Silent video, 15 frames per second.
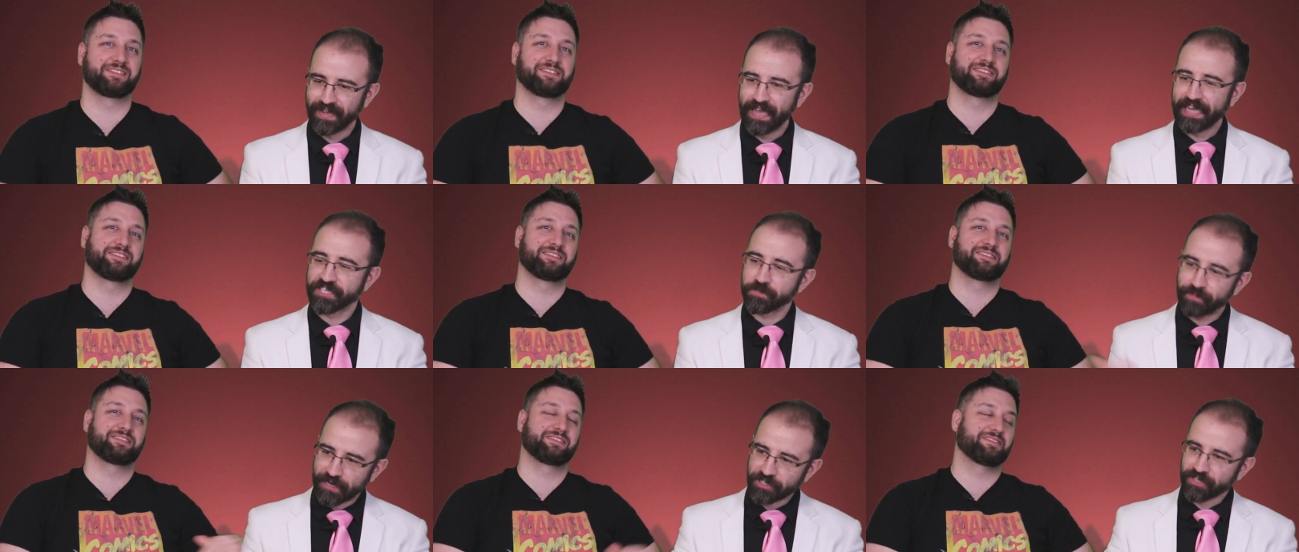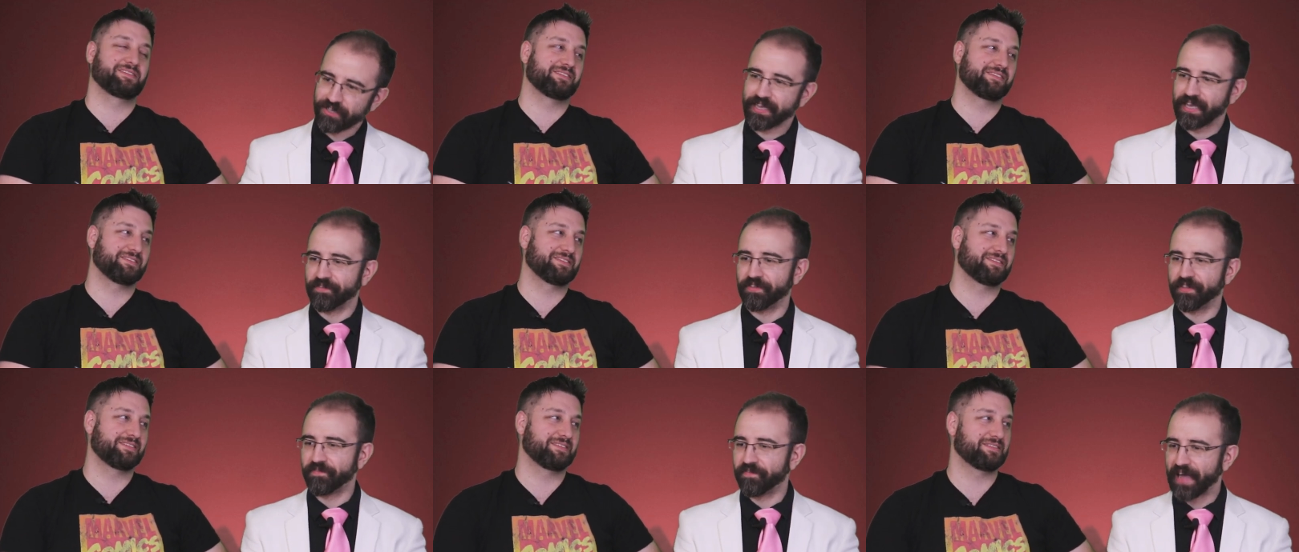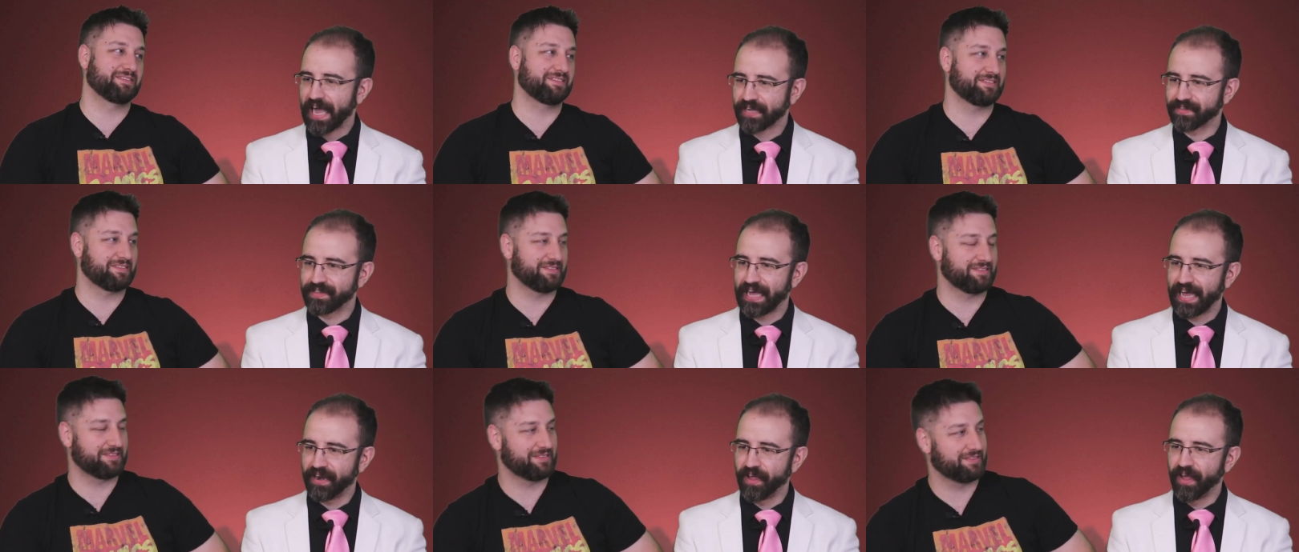Speaker 1: Especially given the fact
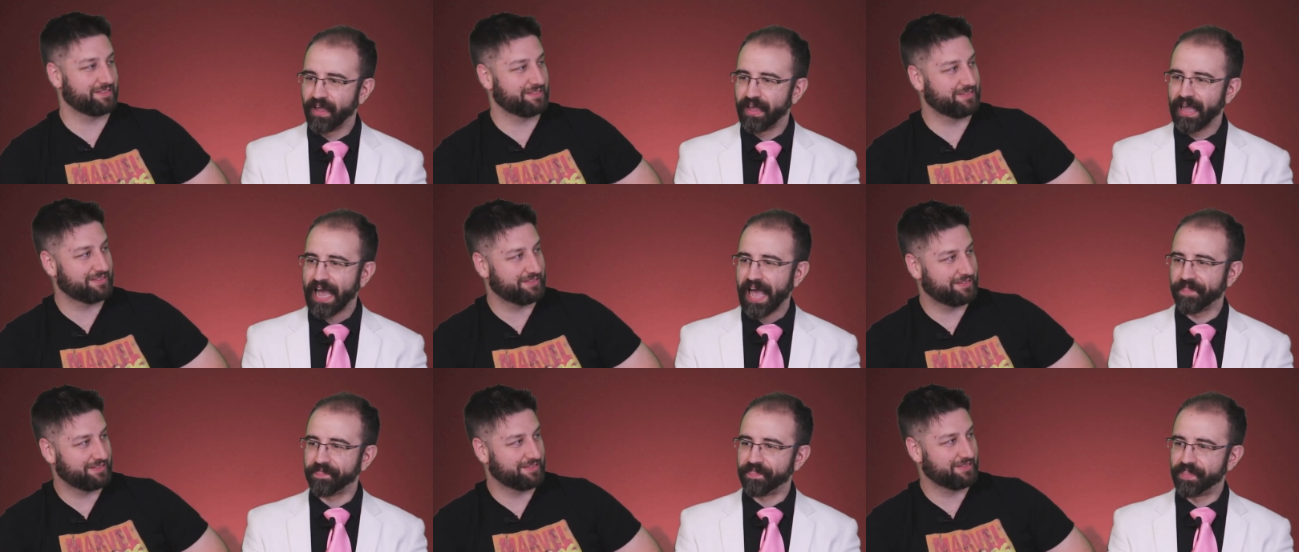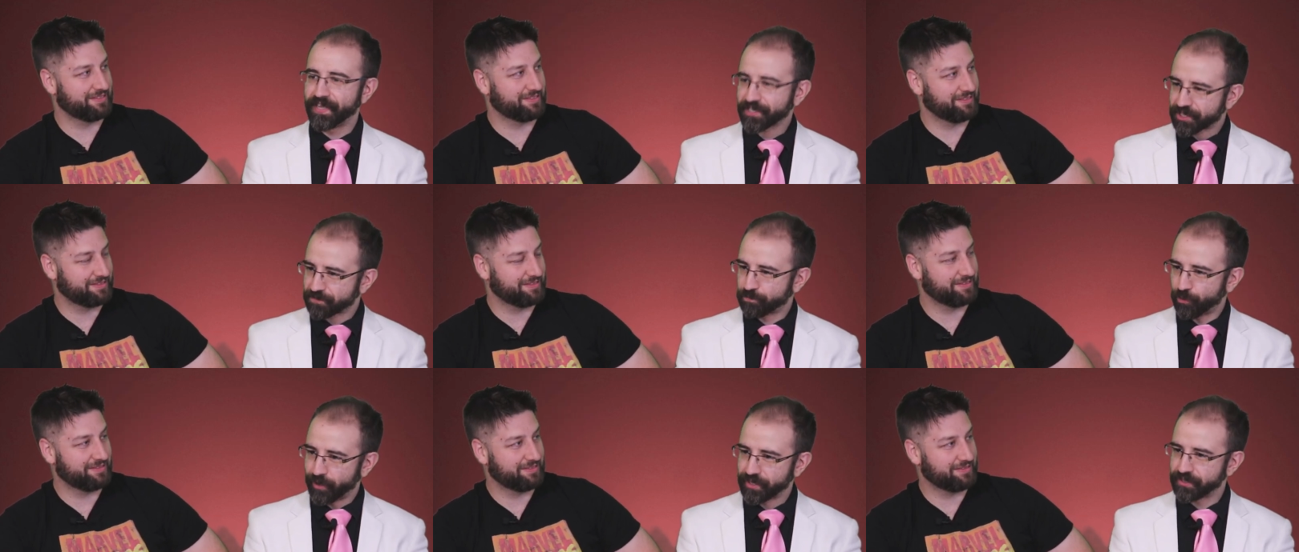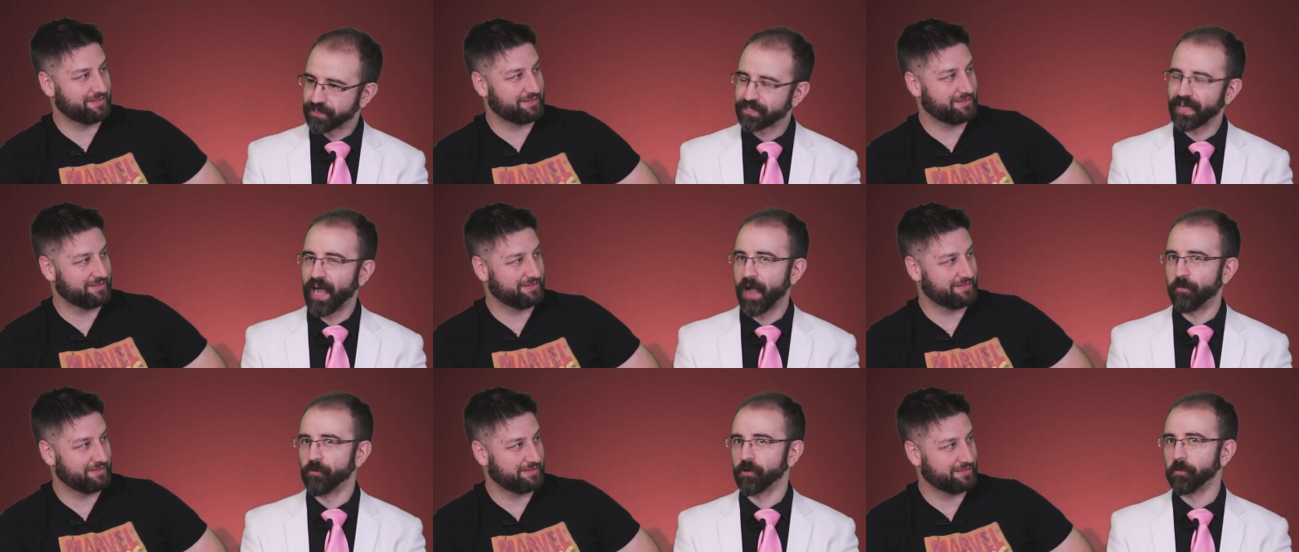that at this point in
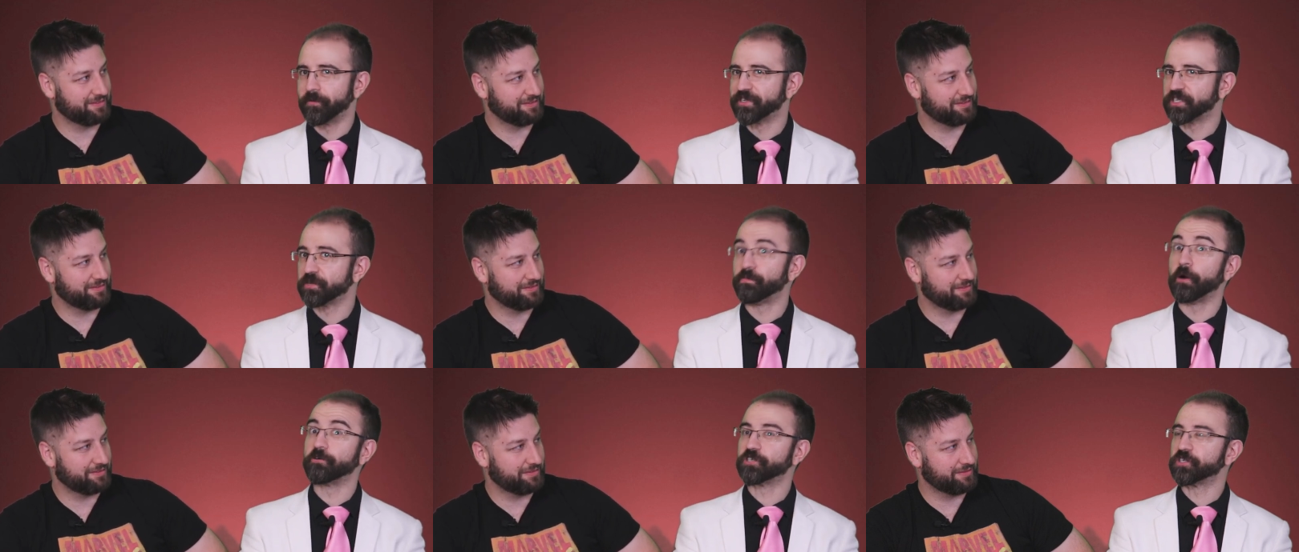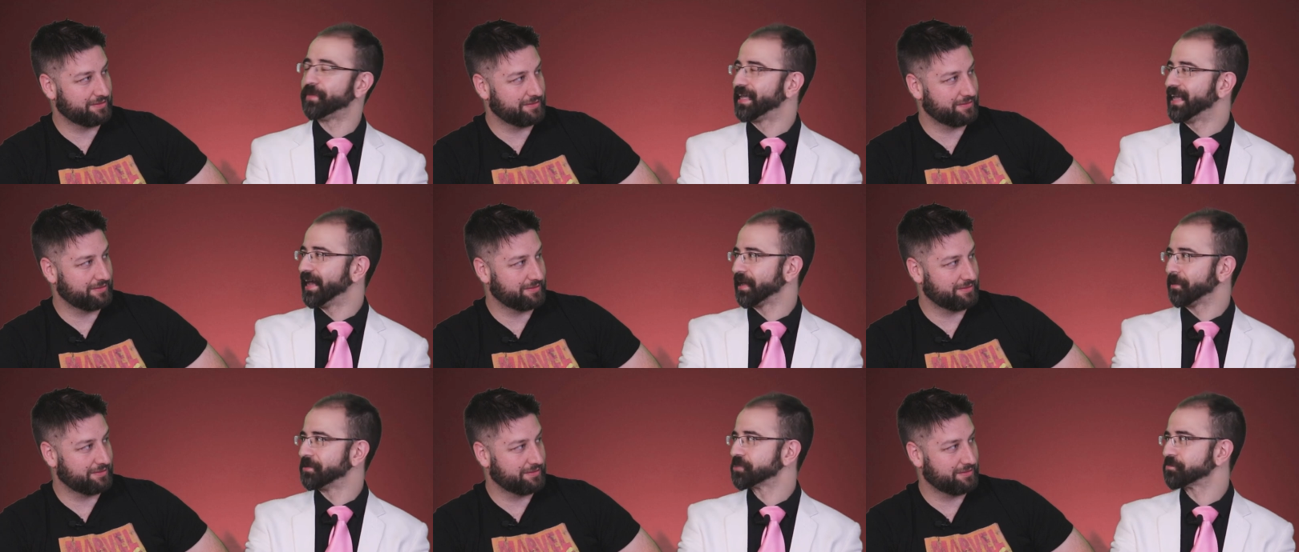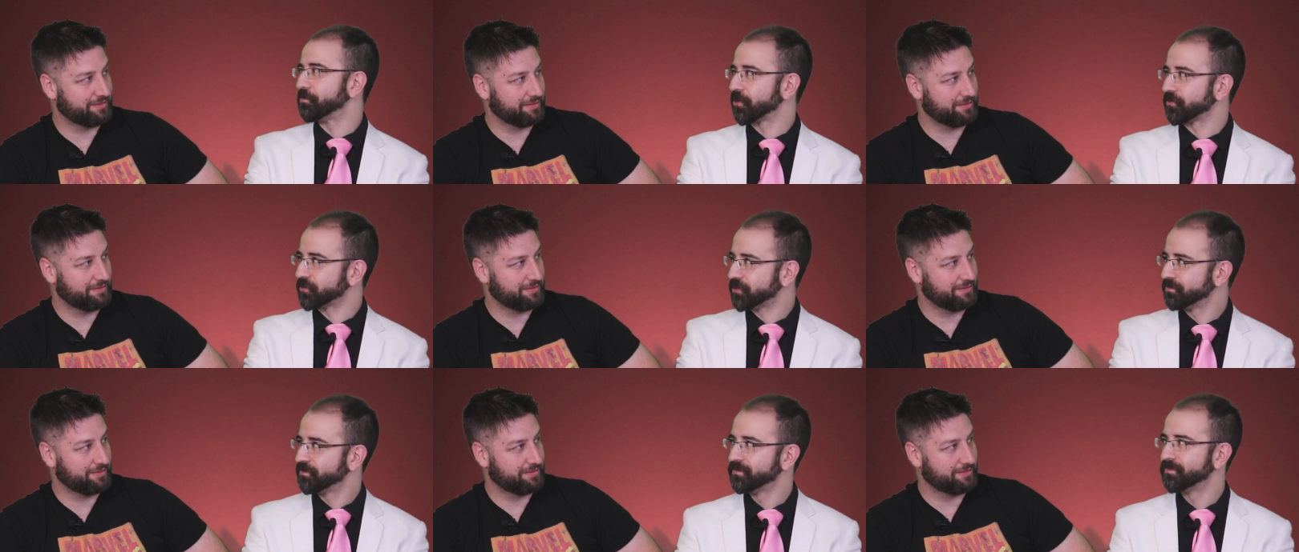time, weren't we supposed to be getting Miss
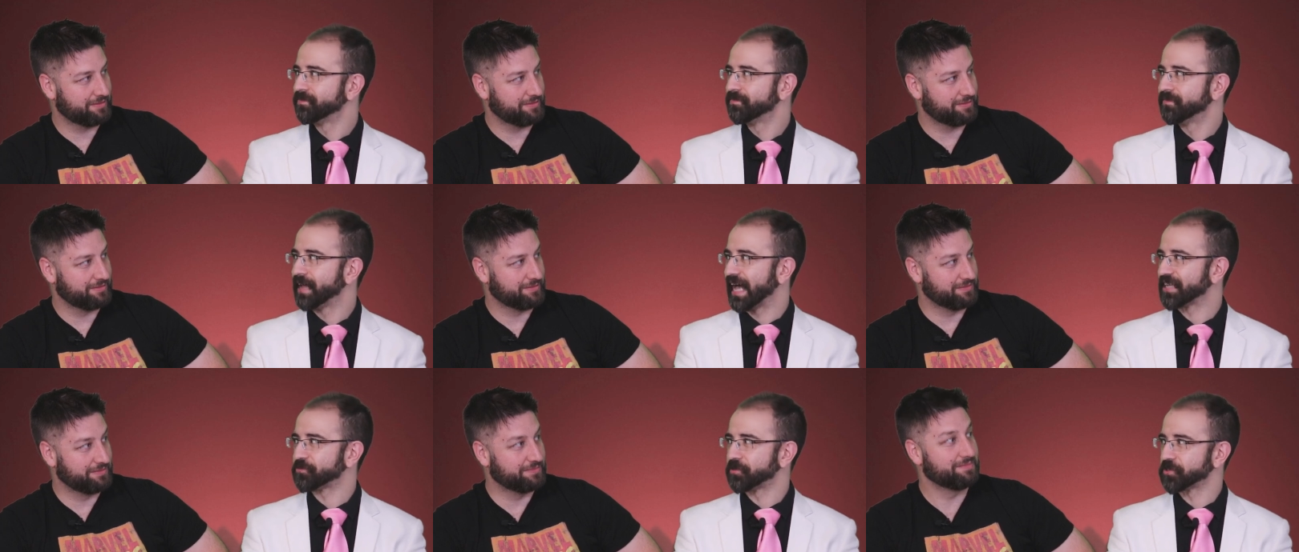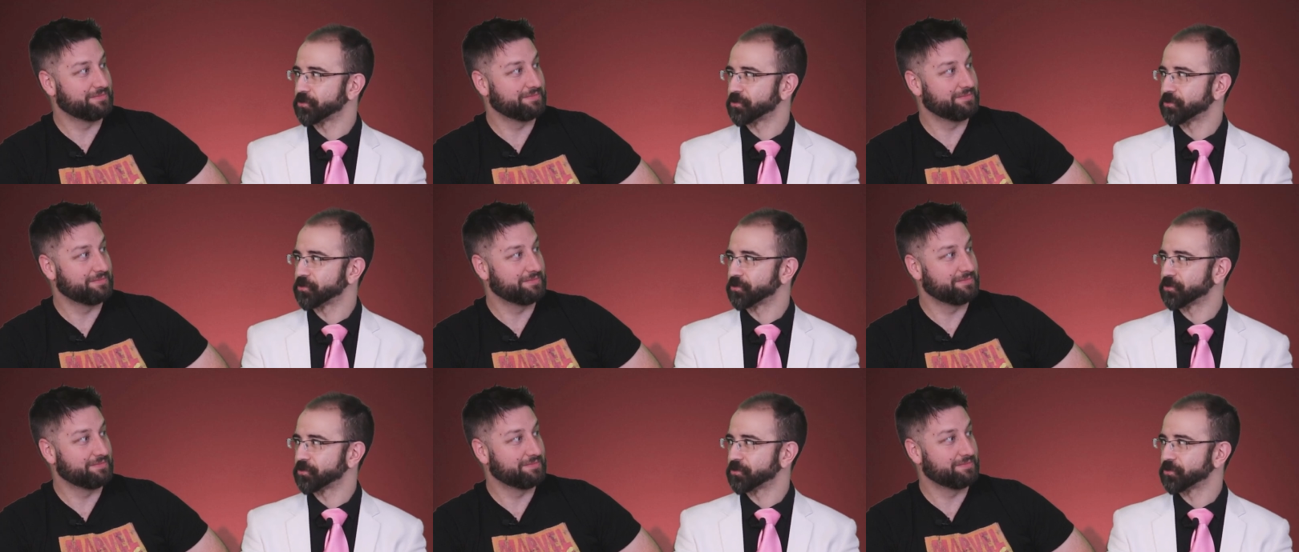Marvel, as was